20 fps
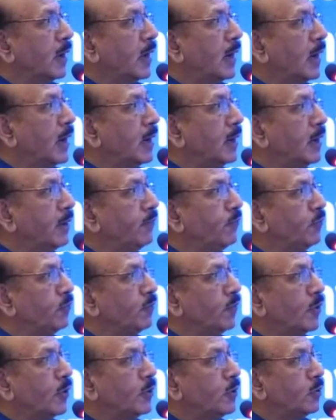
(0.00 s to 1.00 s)
And if
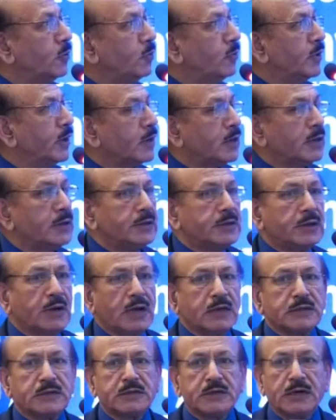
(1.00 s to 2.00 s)
you want to do a
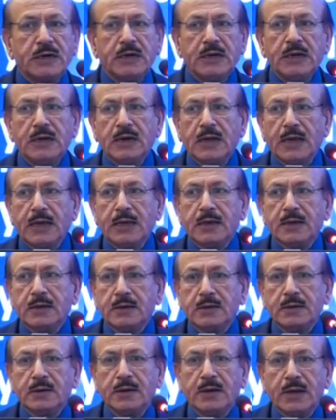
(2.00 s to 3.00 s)
contrast study like
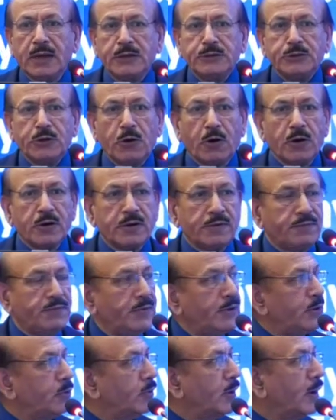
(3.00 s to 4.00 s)

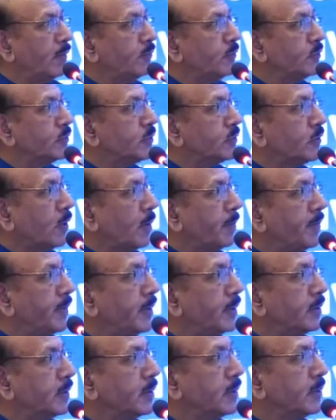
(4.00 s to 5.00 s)
angiography, you have to stop it.